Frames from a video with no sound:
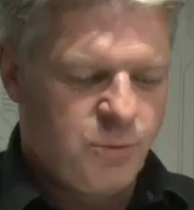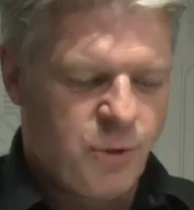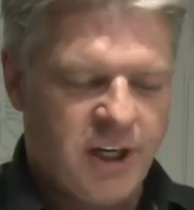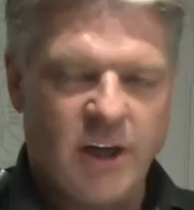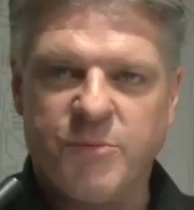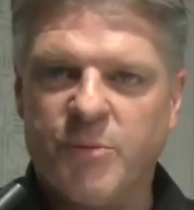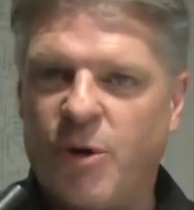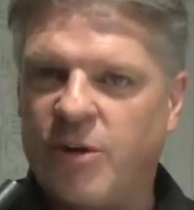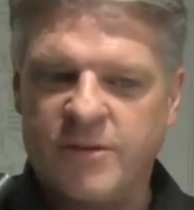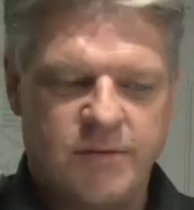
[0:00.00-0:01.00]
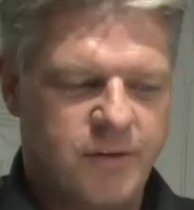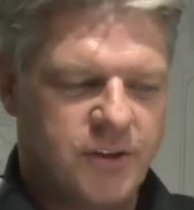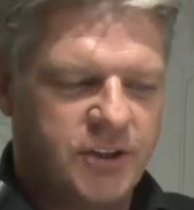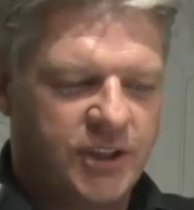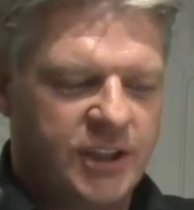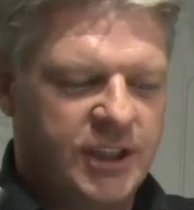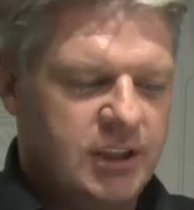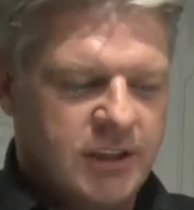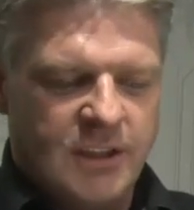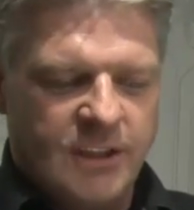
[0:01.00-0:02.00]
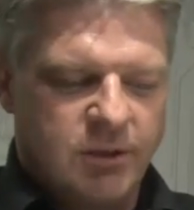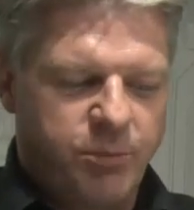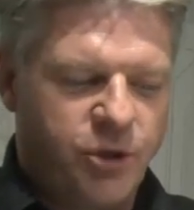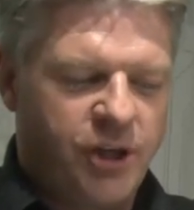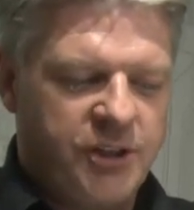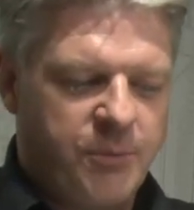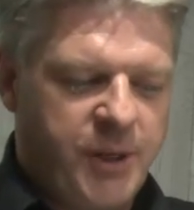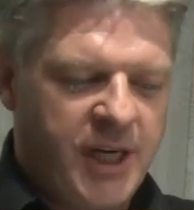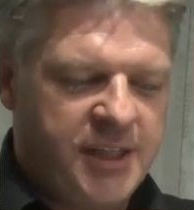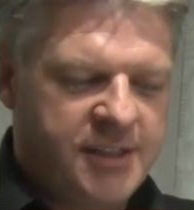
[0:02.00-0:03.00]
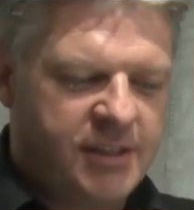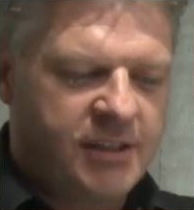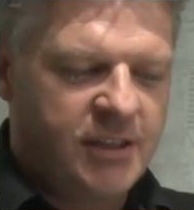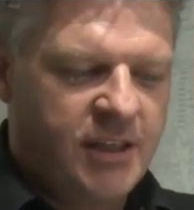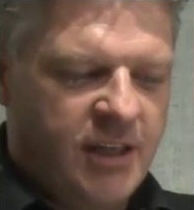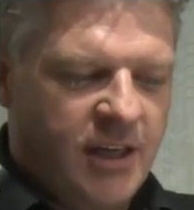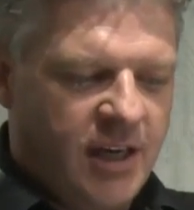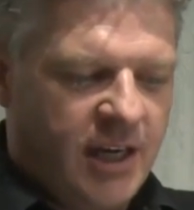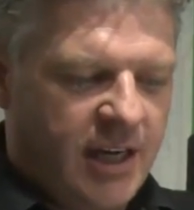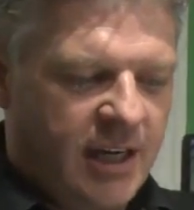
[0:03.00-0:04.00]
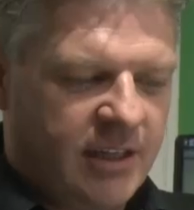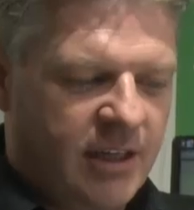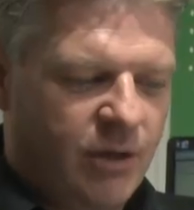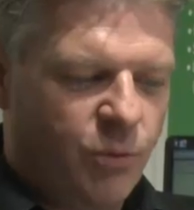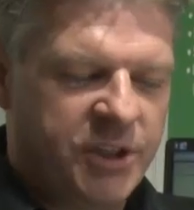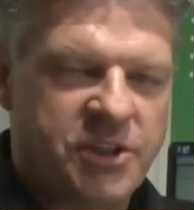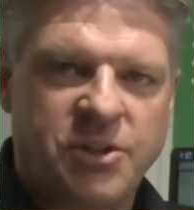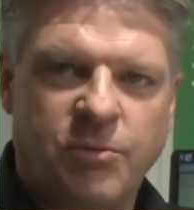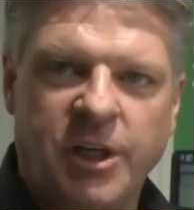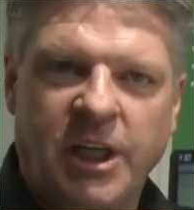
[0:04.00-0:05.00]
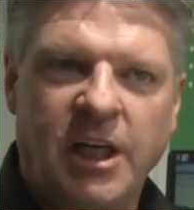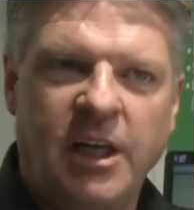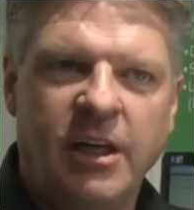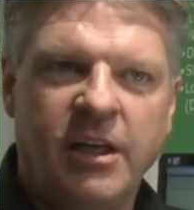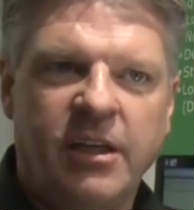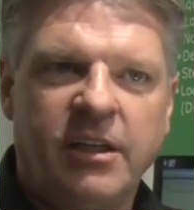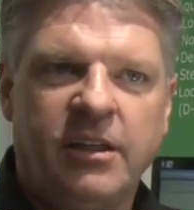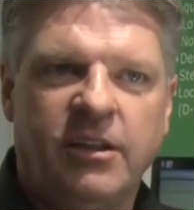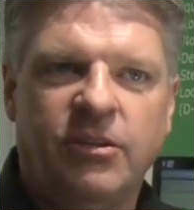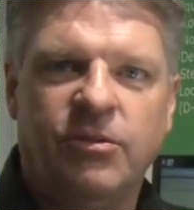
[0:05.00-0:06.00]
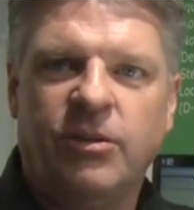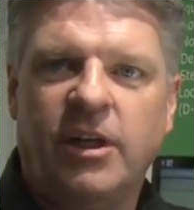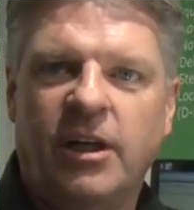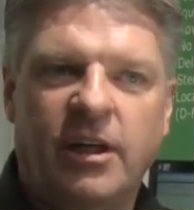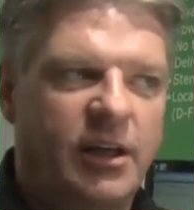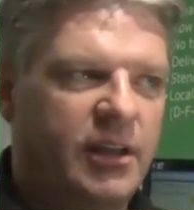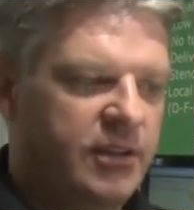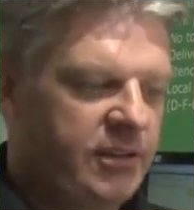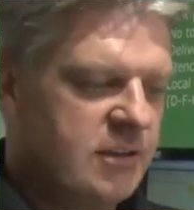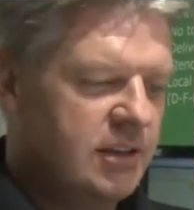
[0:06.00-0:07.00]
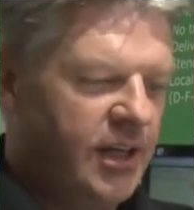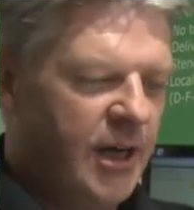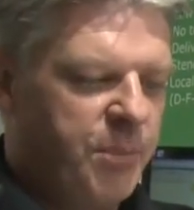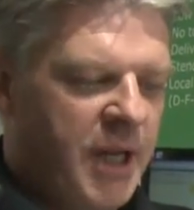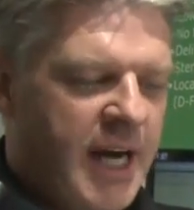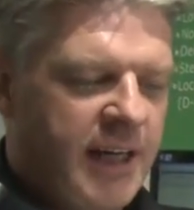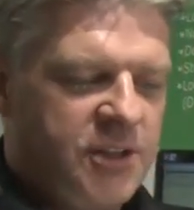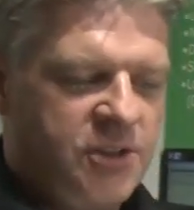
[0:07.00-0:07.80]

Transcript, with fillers: You bring up the board yeah. vertically, put on your paste, and, and with the squeegee, you apply the